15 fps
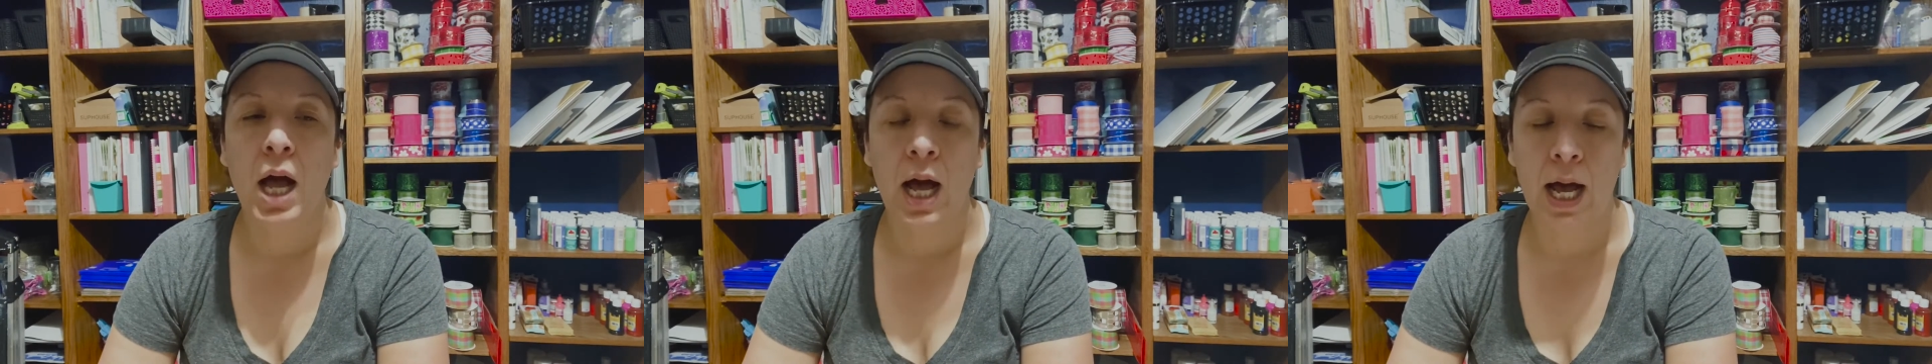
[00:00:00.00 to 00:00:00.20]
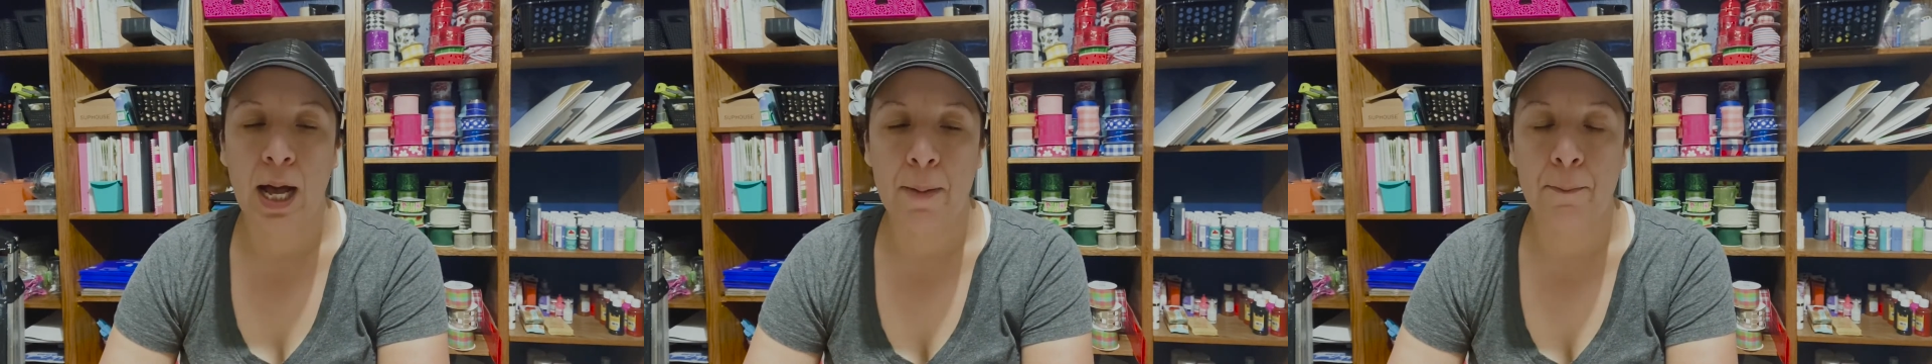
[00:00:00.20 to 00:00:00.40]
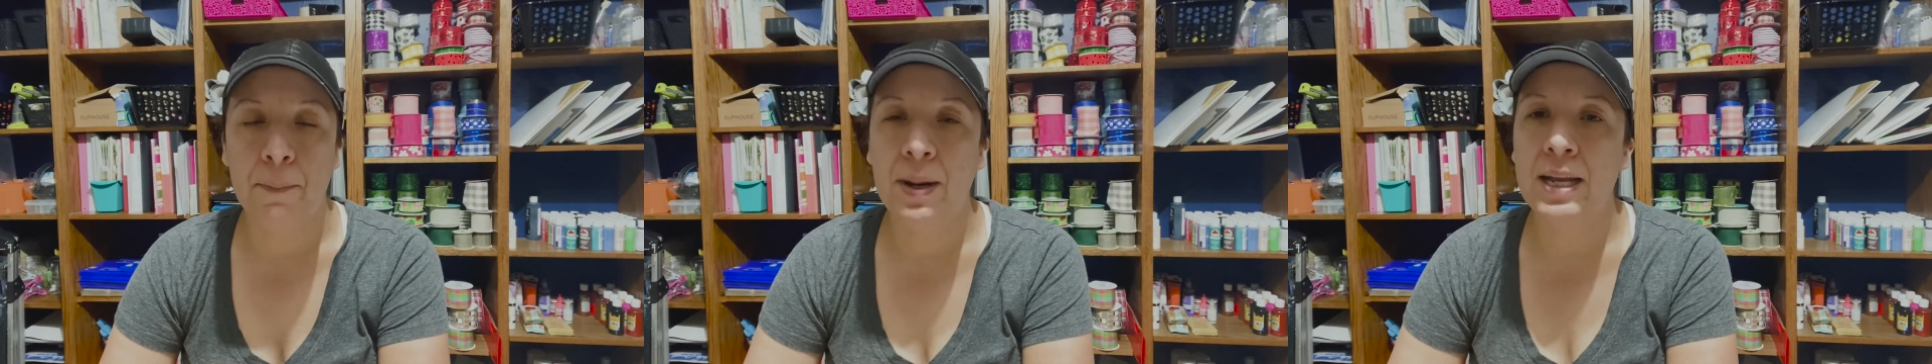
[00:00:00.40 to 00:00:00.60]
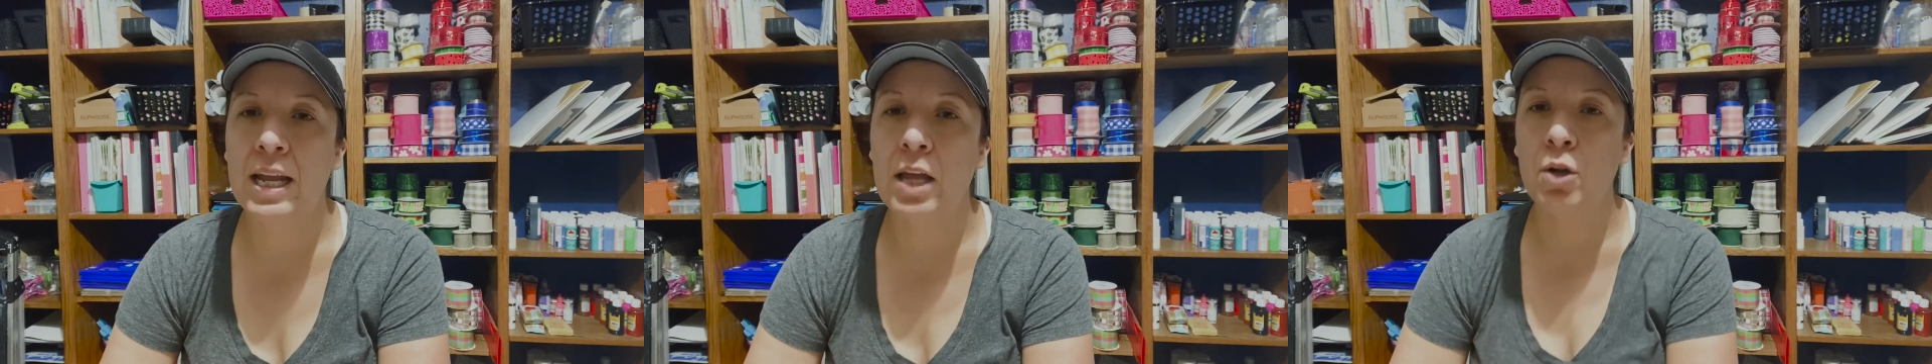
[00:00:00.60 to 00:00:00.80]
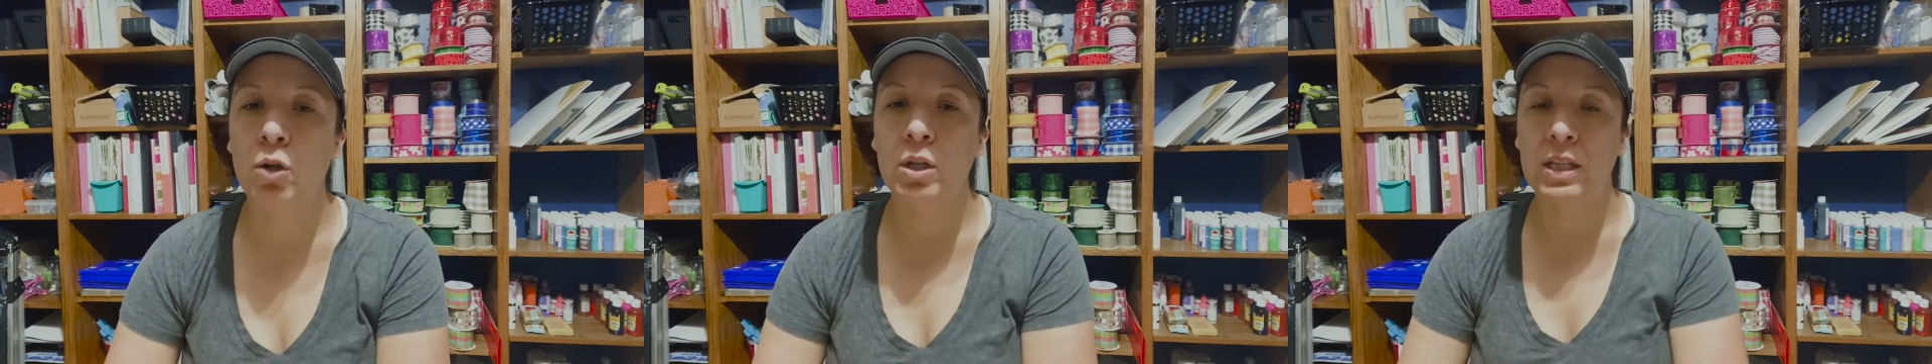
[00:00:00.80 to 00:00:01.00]
but
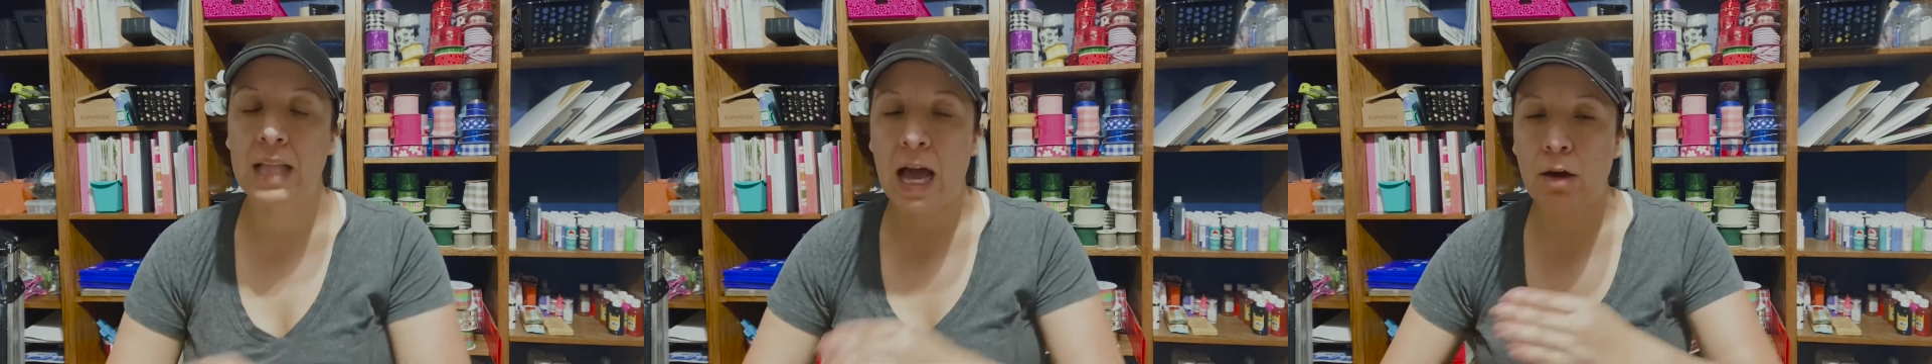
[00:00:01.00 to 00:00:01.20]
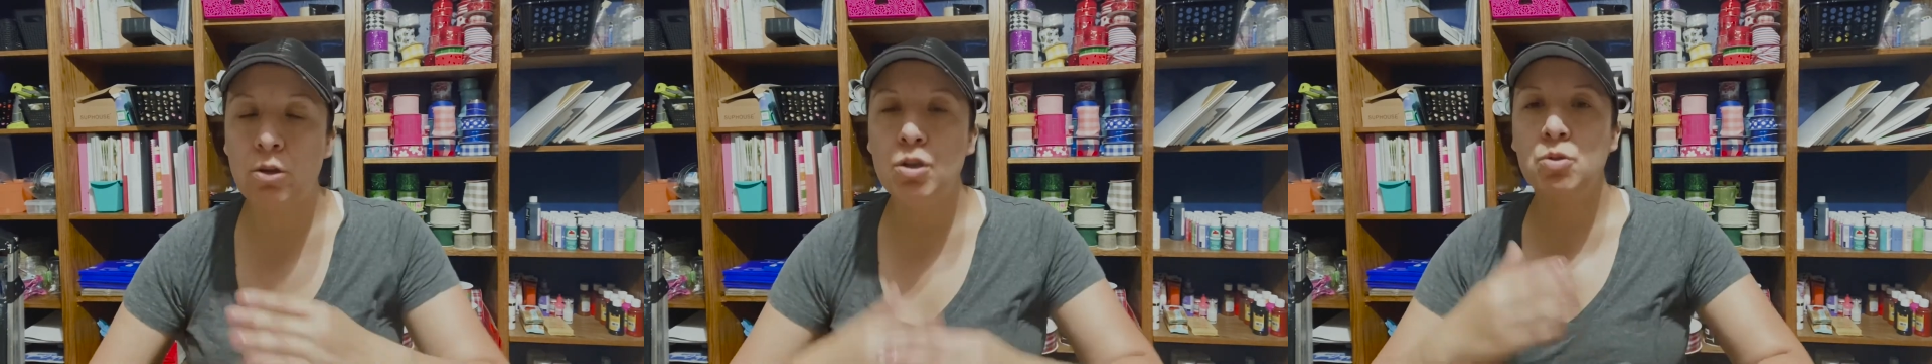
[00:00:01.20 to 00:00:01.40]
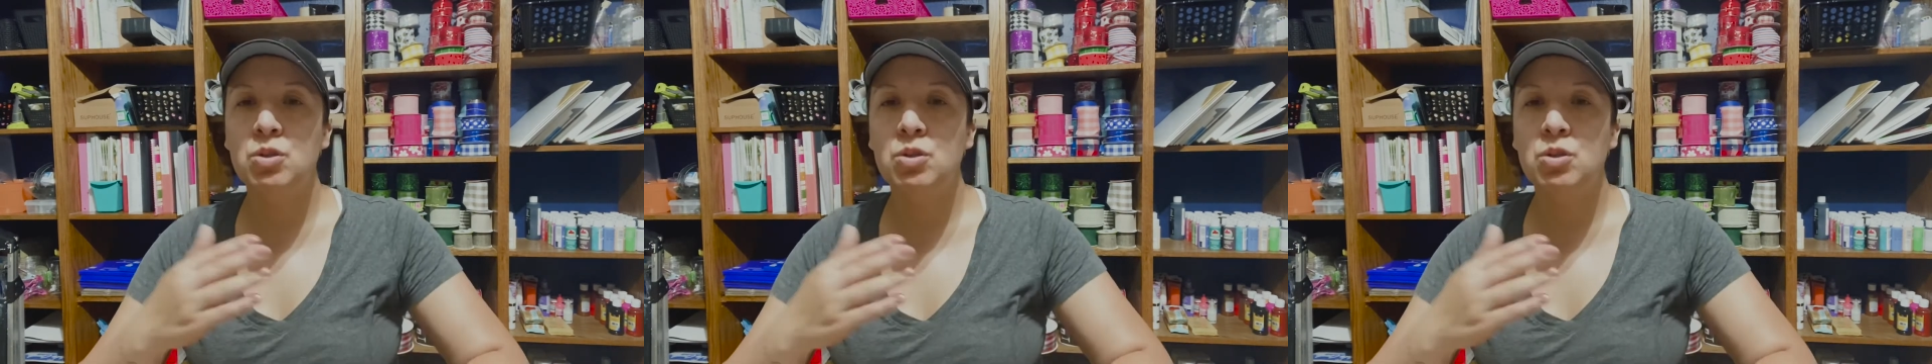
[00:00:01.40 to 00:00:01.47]
it'll allow you